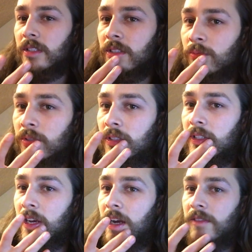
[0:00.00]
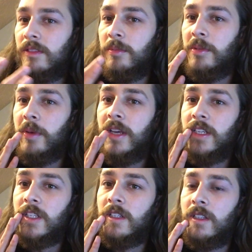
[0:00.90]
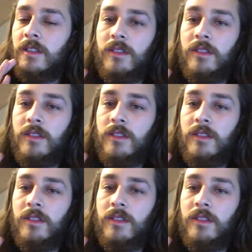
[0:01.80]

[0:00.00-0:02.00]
You really have to be patient.